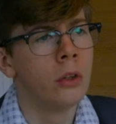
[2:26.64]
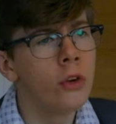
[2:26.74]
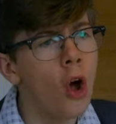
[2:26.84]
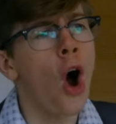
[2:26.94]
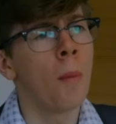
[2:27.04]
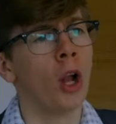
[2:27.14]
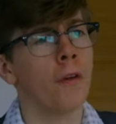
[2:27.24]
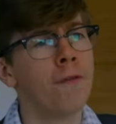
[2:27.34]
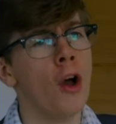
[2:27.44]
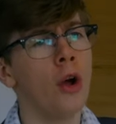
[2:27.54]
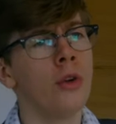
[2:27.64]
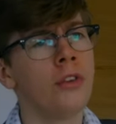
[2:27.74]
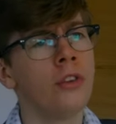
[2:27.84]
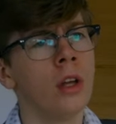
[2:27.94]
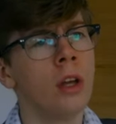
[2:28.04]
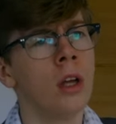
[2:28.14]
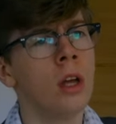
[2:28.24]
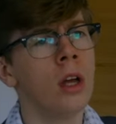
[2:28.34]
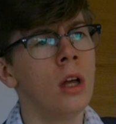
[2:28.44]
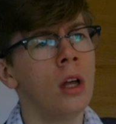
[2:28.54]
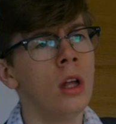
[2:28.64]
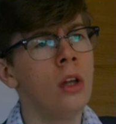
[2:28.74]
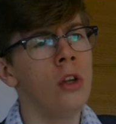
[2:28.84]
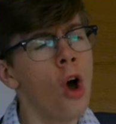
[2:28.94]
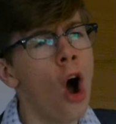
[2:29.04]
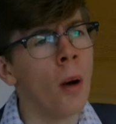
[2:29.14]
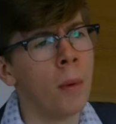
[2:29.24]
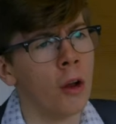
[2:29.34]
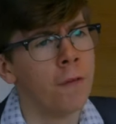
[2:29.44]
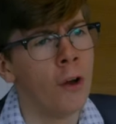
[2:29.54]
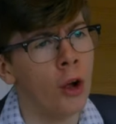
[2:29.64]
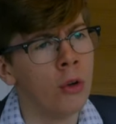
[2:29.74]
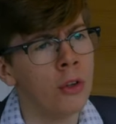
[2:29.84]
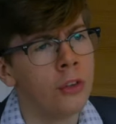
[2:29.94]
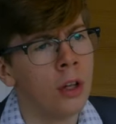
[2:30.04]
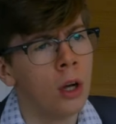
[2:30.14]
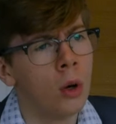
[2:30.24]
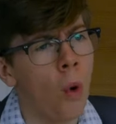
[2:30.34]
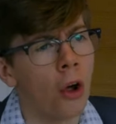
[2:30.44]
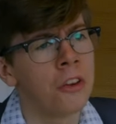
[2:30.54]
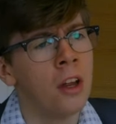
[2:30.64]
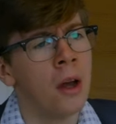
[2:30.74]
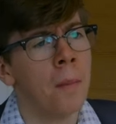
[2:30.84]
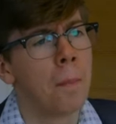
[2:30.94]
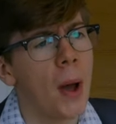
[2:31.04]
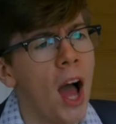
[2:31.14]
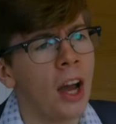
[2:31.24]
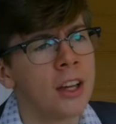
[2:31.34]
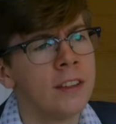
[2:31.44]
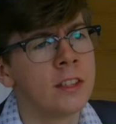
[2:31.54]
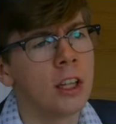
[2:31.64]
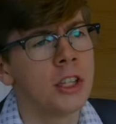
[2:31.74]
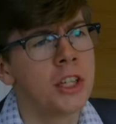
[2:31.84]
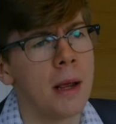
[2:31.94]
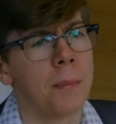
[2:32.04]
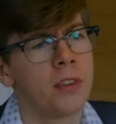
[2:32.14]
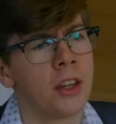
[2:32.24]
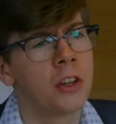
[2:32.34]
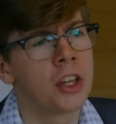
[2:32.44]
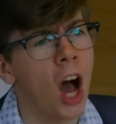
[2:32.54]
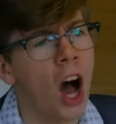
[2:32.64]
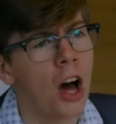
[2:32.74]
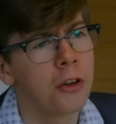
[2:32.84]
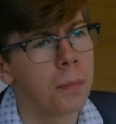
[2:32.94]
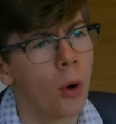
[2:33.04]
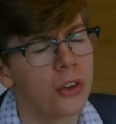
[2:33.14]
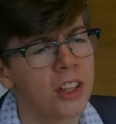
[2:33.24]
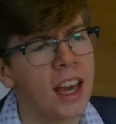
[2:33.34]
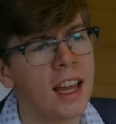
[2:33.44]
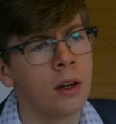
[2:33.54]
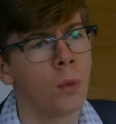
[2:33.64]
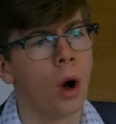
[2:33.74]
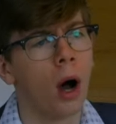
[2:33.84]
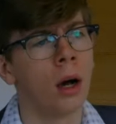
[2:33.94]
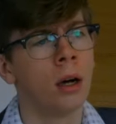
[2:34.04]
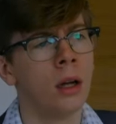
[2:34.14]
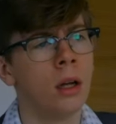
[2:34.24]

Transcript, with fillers: Normal foods? Normal foods? What? Burgers, chips and cardboard quinoa? I